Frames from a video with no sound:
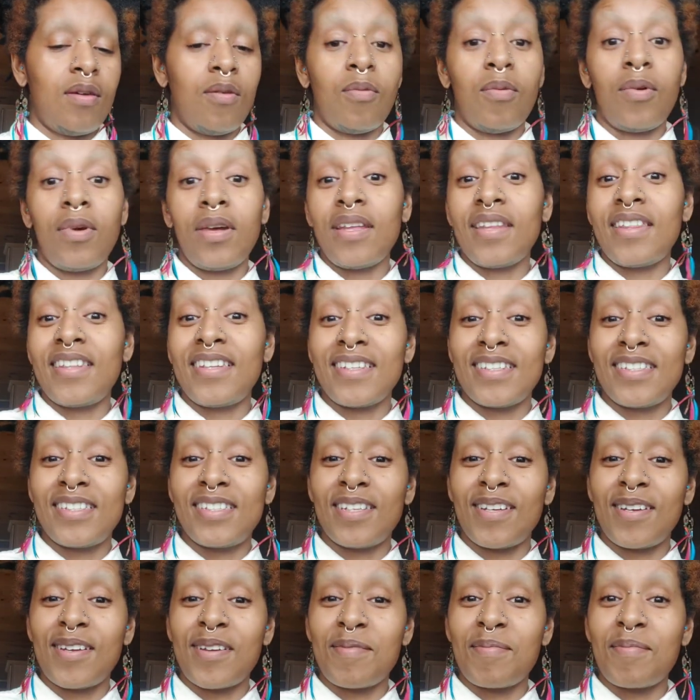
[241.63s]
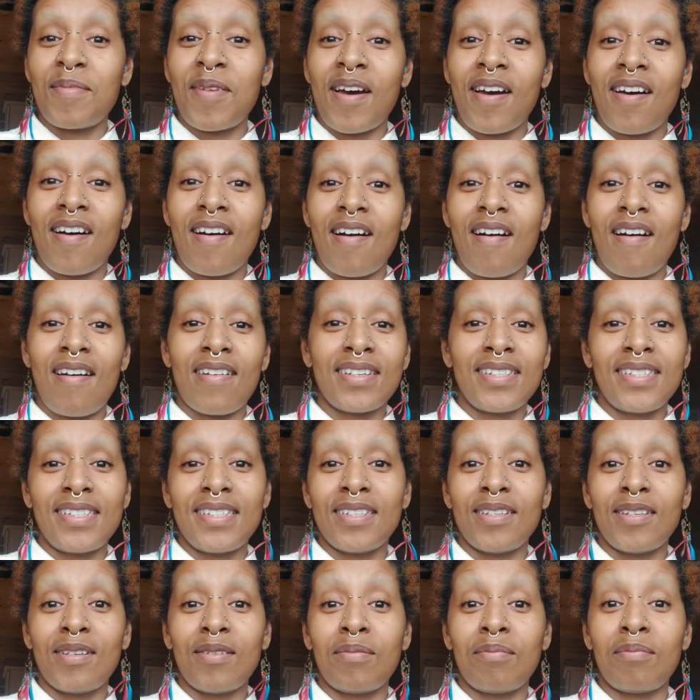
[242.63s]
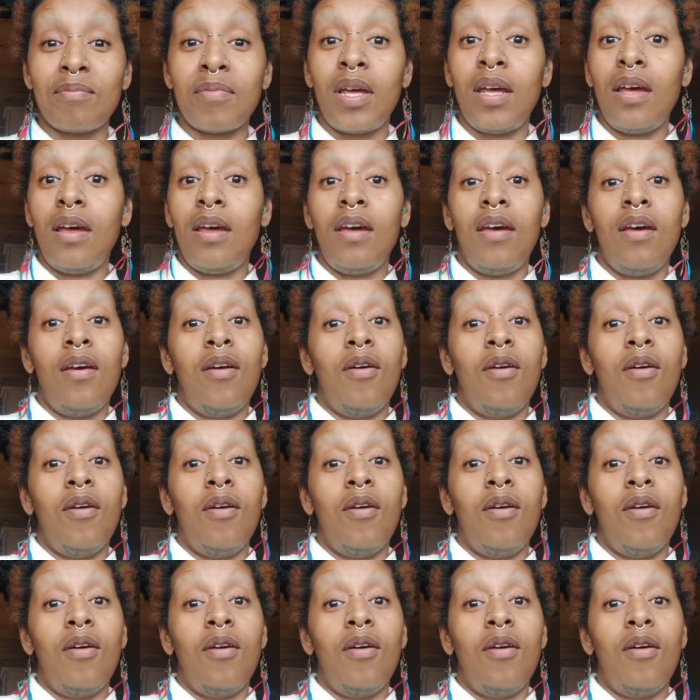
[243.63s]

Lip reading: with some awesome